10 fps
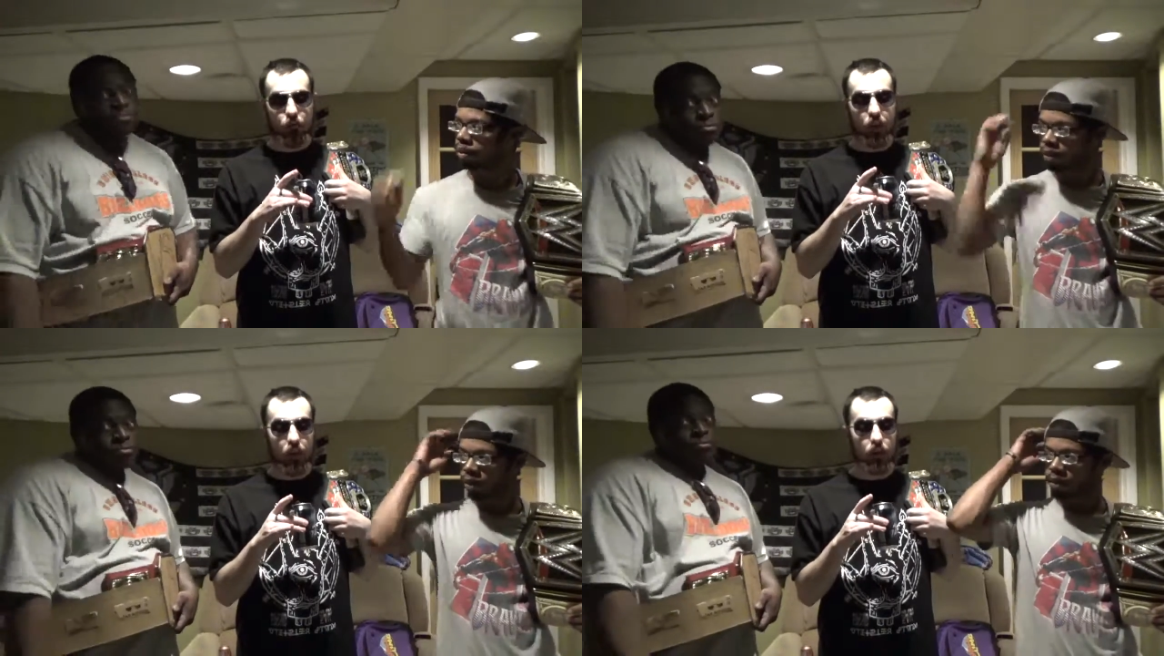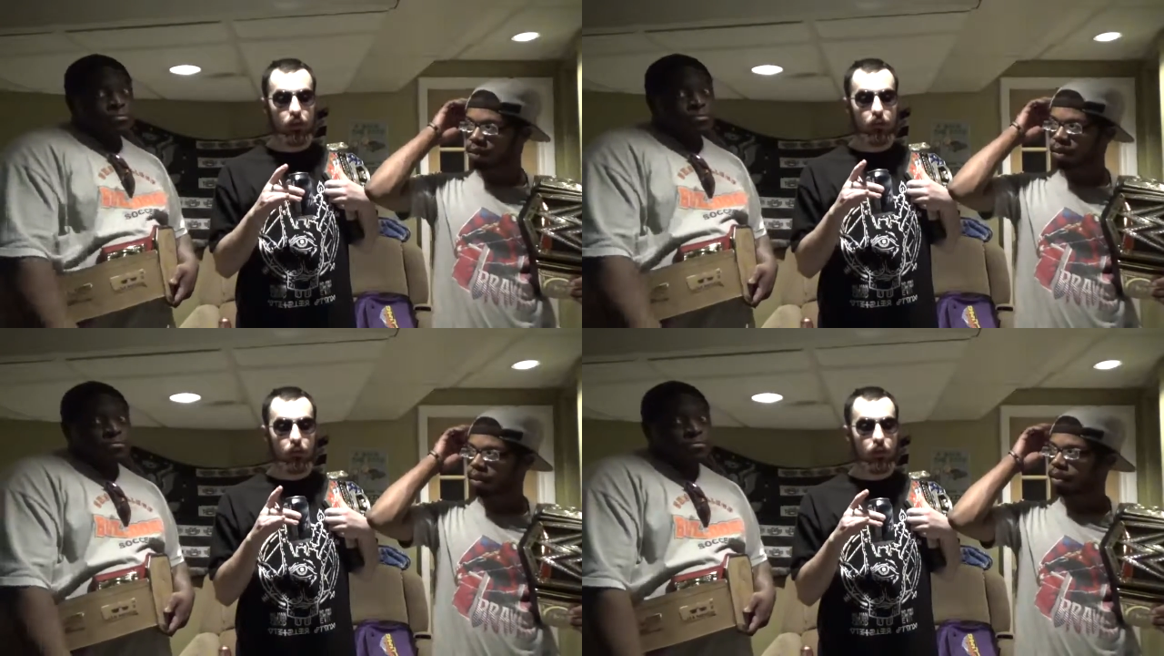Speaker 1: They
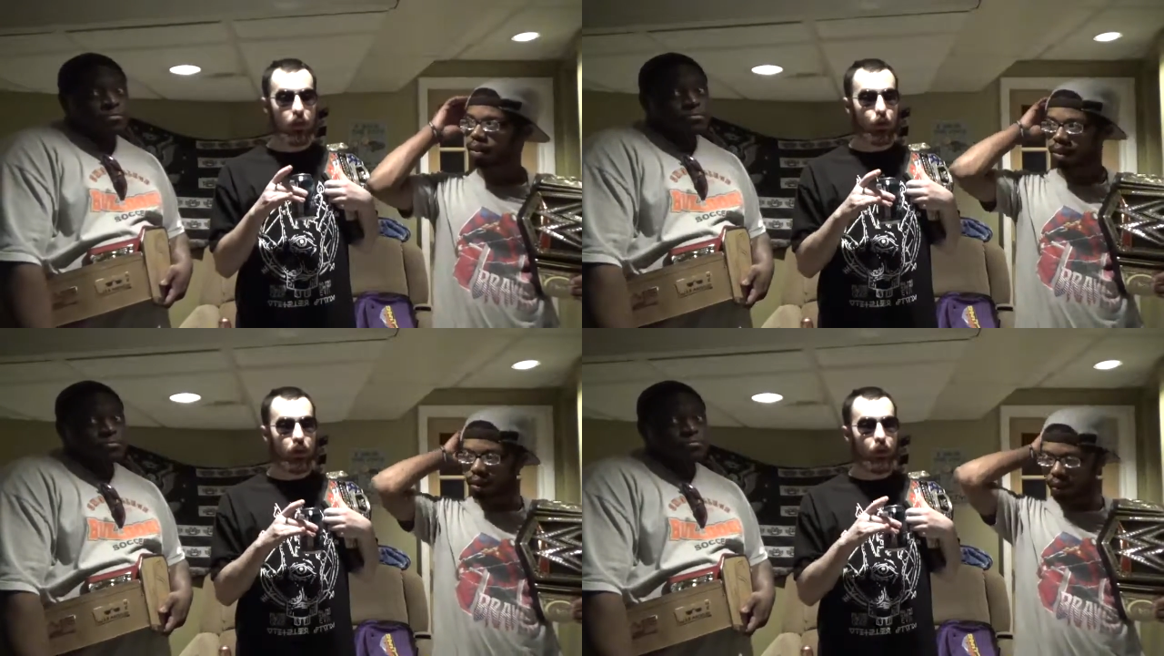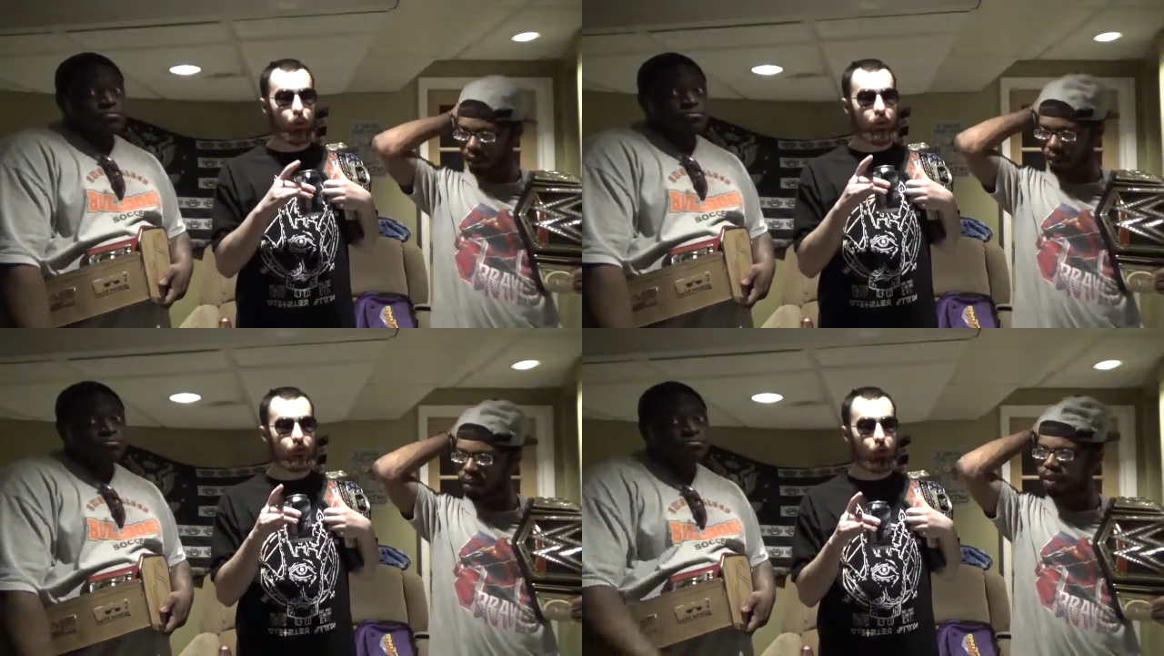can you know,
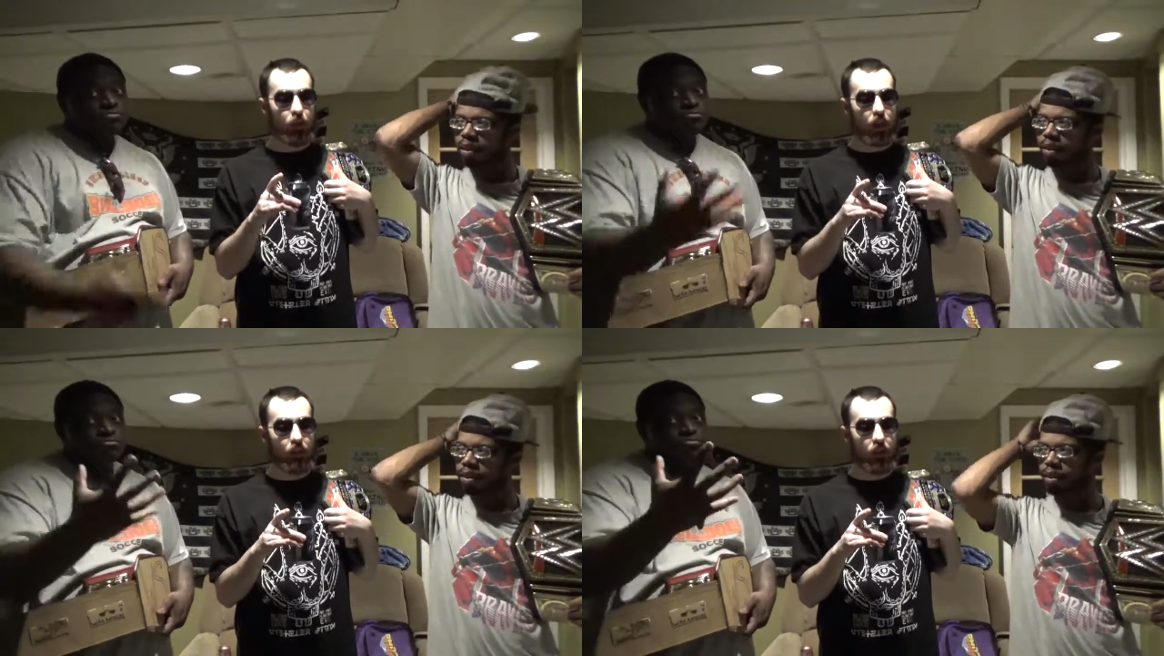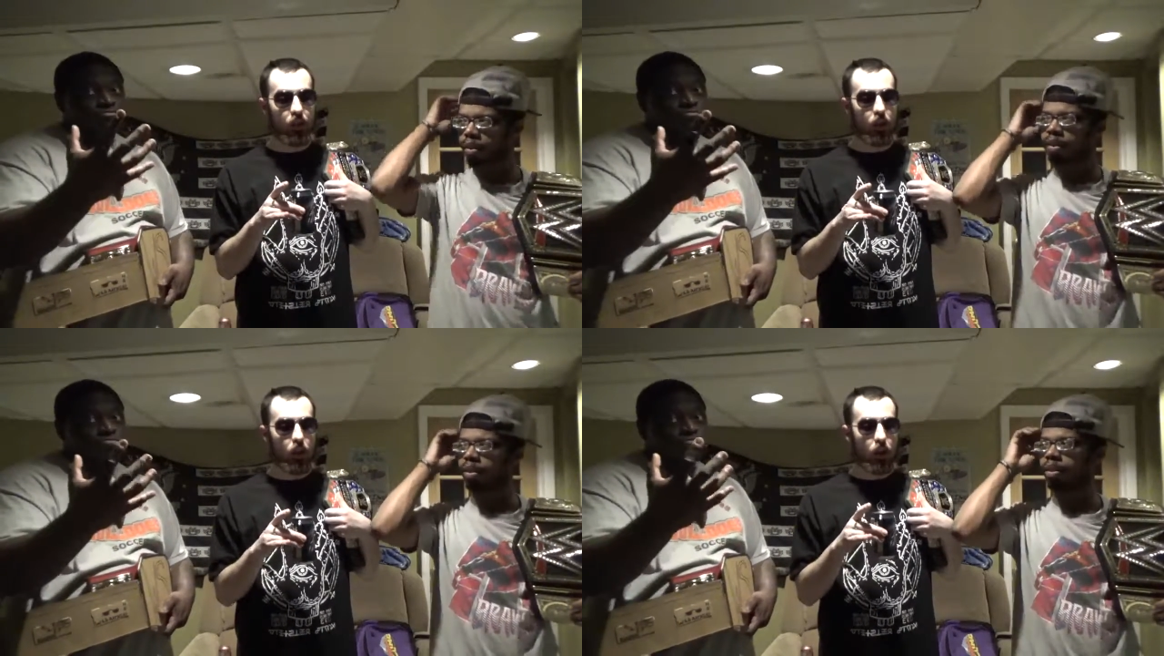interweave storylines again,